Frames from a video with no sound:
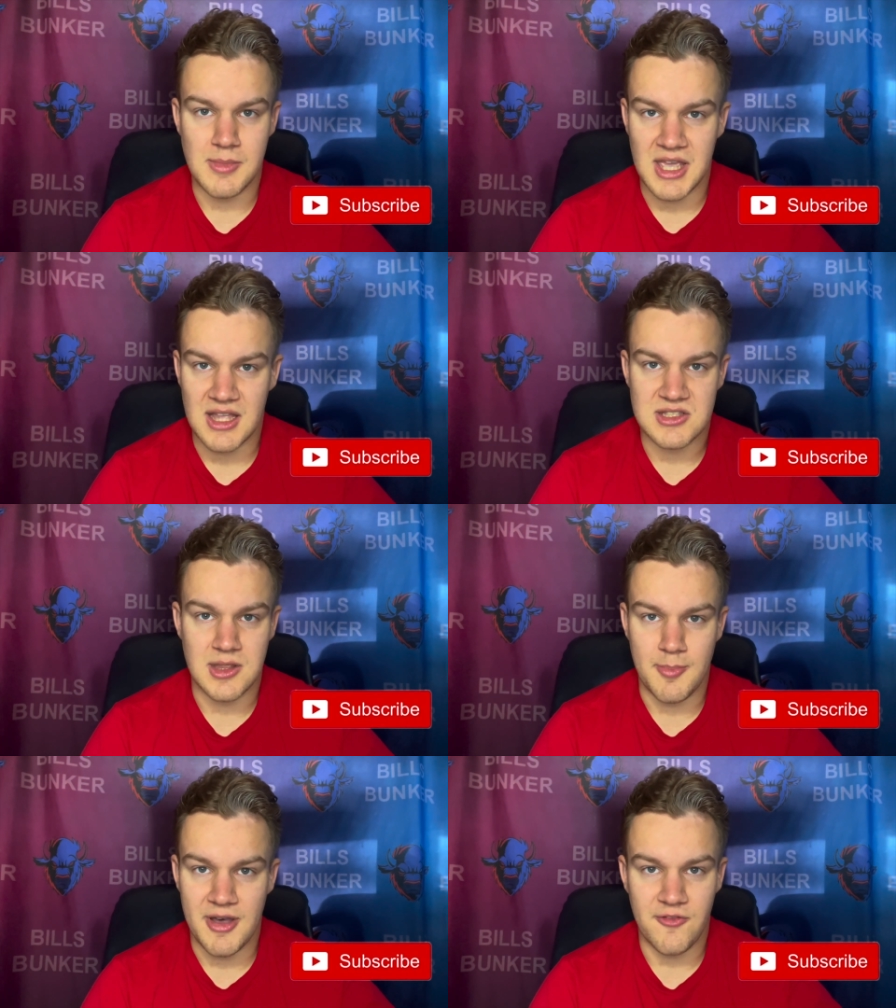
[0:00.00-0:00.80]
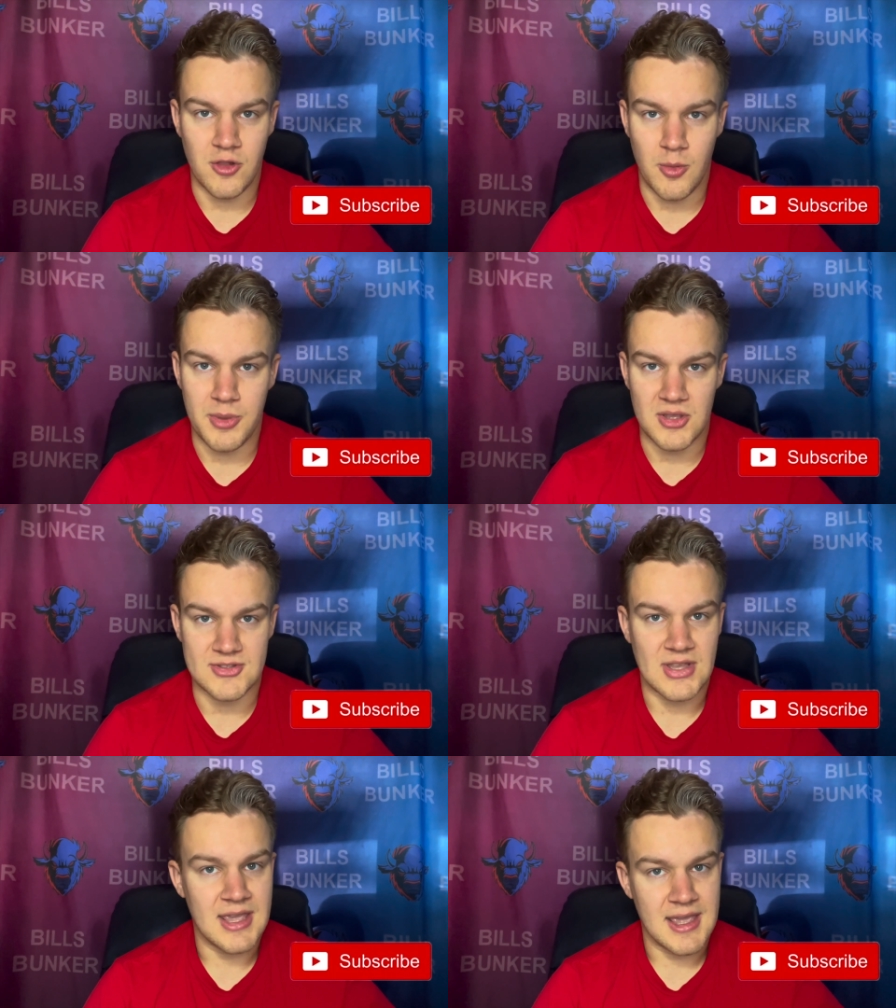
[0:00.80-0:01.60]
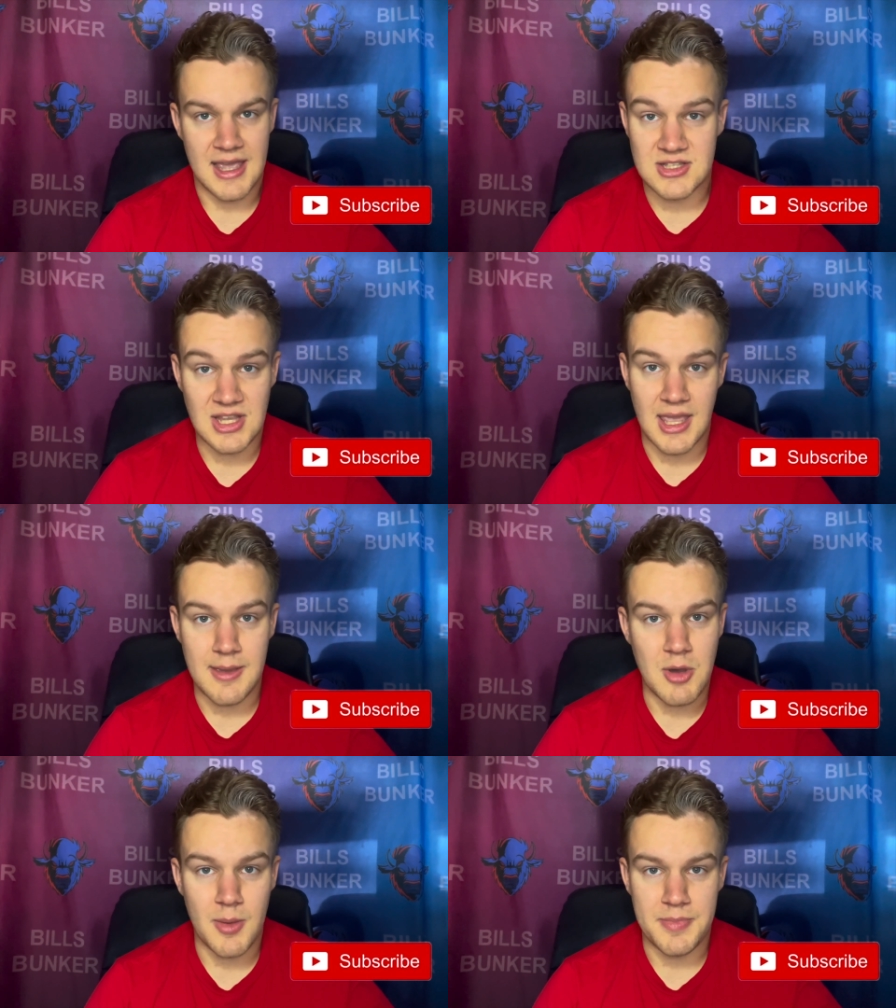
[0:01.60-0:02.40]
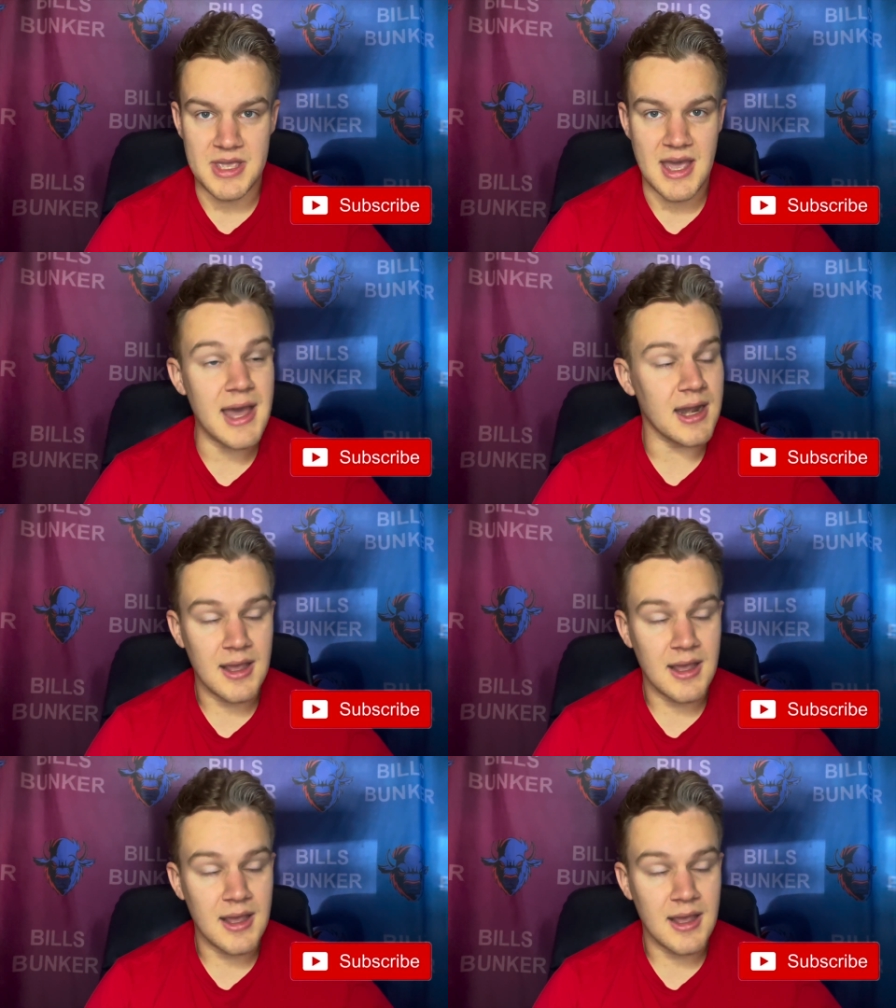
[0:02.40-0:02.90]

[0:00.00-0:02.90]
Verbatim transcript: against the Buffalo Bills. It's a game I'll be at.